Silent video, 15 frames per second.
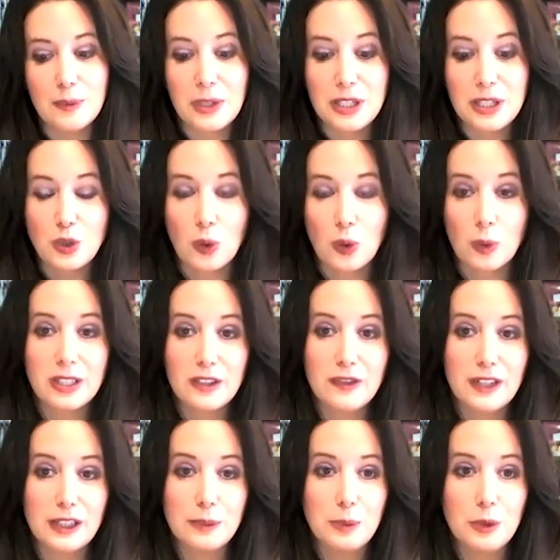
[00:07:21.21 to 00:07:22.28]
But it's already
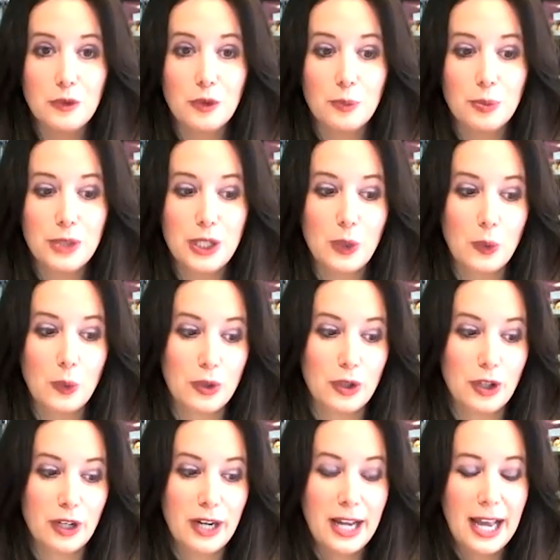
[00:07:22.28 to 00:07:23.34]
available for
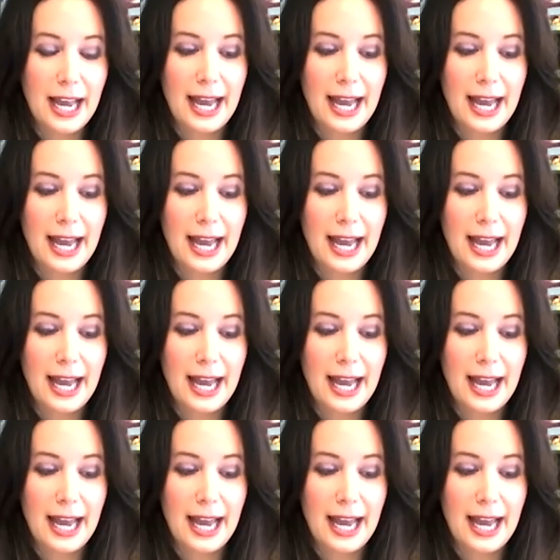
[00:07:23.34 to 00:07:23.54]
pre-order,